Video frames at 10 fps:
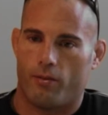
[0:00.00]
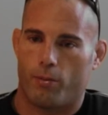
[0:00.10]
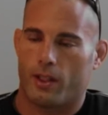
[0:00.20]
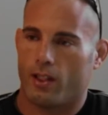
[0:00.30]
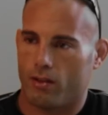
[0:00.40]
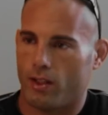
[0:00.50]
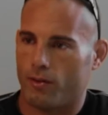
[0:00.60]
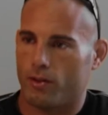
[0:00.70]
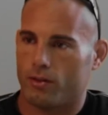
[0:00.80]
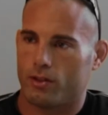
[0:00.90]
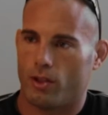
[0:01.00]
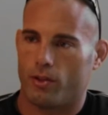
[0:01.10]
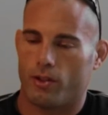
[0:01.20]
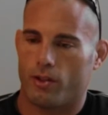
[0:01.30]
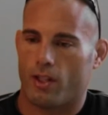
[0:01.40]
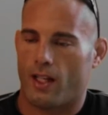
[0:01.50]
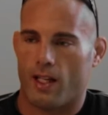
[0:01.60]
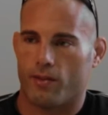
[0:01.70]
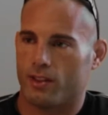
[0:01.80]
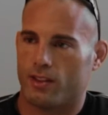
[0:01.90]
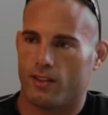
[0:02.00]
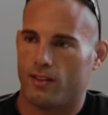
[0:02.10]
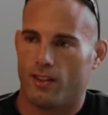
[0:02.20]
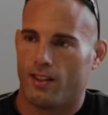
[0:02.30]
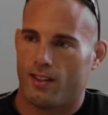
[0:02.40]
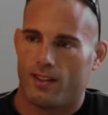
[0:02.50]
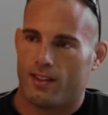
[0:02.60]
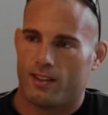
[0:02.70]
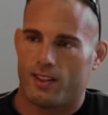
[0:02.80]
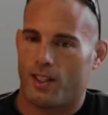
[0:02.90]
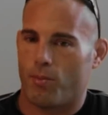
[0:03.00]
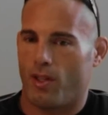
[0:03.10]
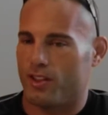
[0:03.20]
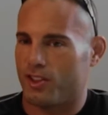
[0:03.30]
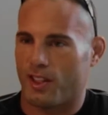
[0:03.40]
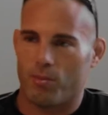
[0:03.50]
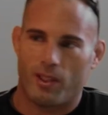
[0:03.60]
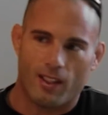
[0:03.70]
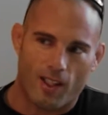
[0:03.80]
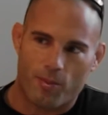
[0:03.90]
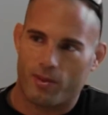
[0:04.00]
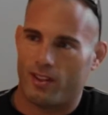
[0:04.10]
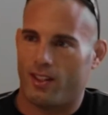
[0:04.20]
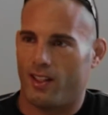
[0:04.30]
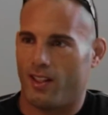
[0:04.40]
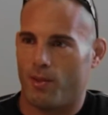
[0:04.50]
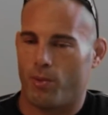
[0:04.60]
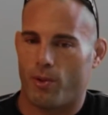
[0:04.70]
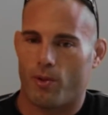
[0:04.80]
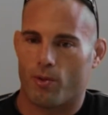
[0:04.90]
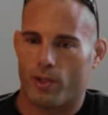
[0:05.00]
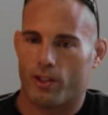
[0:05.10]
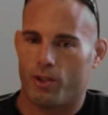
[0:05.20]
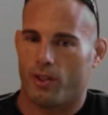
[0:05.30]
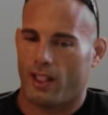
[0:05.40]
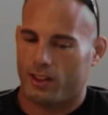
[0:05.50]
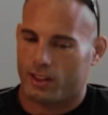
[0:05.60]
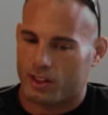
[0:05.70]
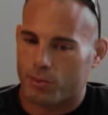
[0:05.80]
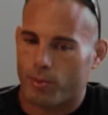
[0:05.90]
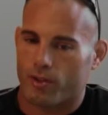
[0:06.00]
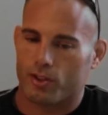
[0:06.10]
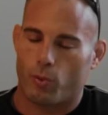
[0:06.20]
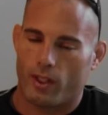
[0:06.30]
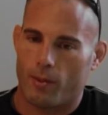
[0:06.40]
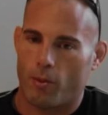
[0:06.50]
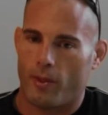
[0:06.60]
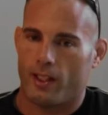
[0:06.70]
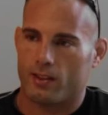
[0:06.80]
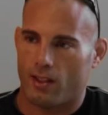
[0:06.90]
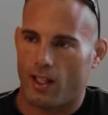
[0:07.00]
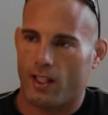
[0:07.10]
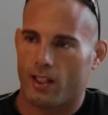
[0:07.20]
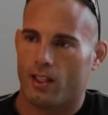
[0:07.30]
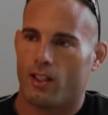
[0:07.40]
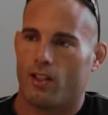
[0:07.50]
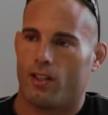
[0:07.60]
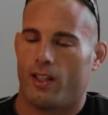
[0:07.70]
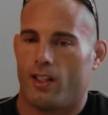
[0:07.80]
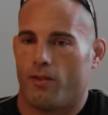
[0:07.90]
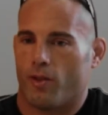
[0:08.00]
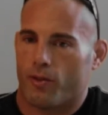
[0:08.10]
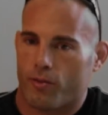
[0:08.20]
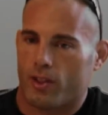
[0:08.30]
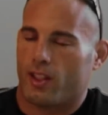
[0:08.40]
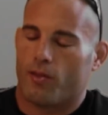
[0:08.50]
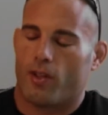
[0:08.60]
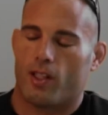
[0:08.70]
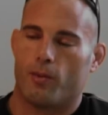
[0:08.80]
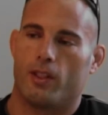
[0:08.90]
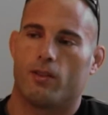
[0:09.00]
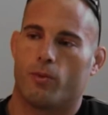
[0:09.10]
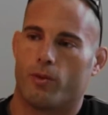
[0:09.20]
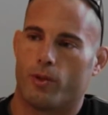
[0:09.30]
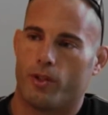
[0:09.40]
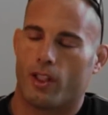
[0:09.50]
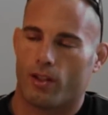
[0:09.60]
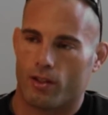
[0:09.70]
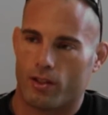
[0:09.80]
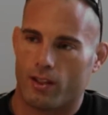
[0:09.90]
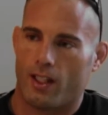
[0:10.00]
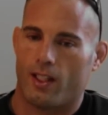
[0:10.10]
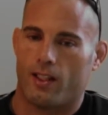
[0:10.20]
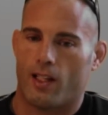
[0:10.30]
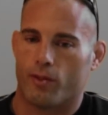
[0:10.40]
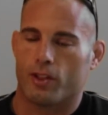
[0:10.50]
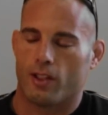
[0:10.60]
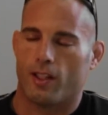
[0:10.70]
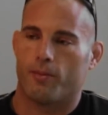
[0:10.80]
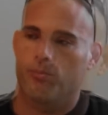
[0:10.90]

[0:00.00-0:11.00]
beginner level. So you're not having to get punched and get beat up and put through the ringer. You can actually experience what MMA is like in a very friendly environment where you can learn and have a good time.